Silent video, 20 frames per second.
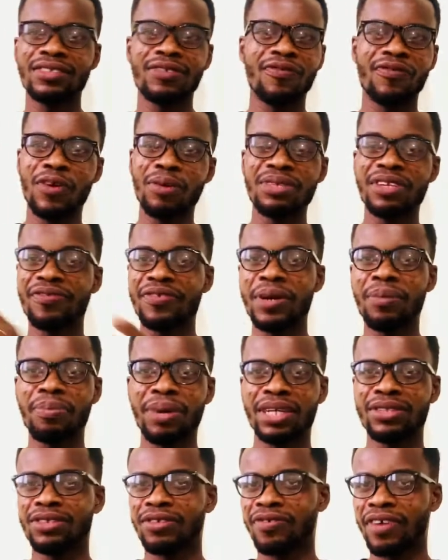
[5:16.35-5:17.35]
from different
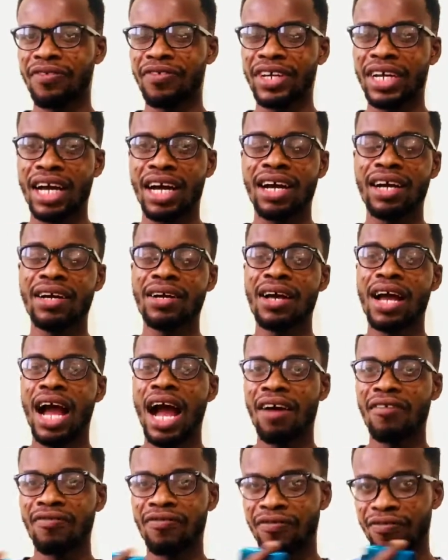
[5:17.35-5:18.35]
parts of Africa
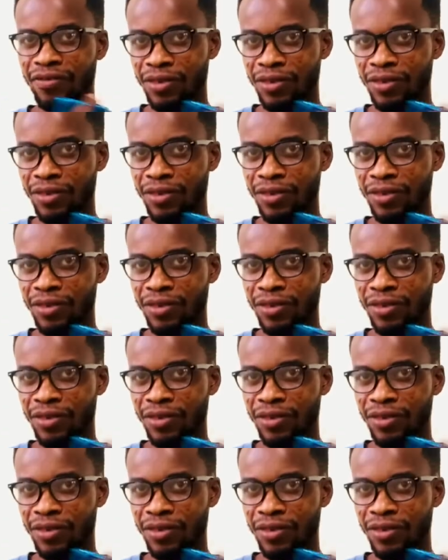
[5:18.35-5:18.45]
have